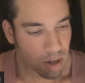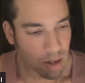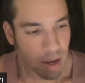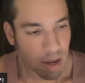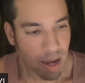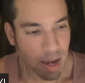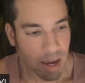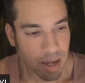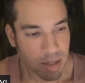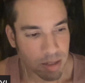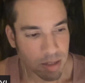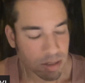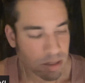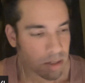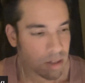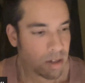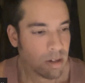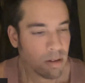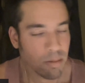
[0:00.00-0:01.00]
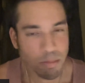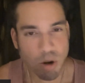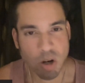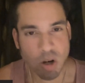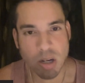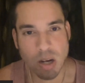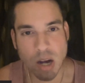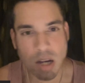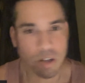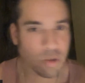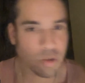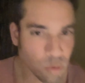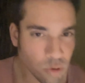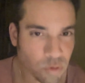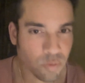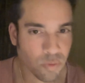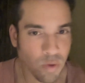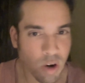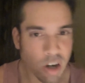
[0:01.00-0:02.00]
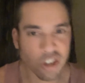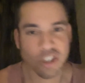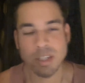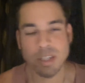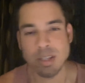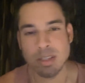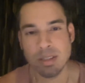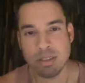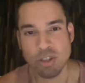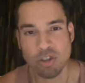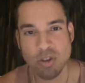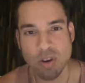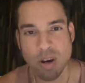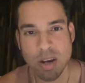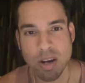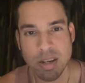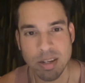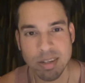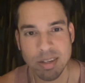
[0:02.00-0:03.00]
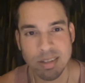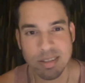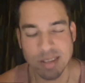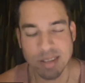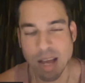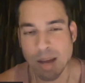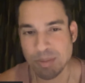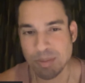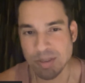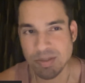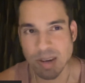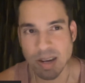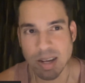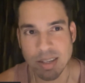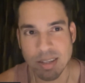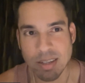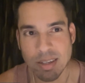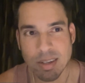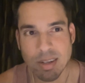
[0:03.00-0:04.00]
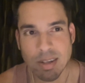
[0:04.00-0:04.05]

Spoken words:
as Mark Goddard was rushing in to try and stop the fight.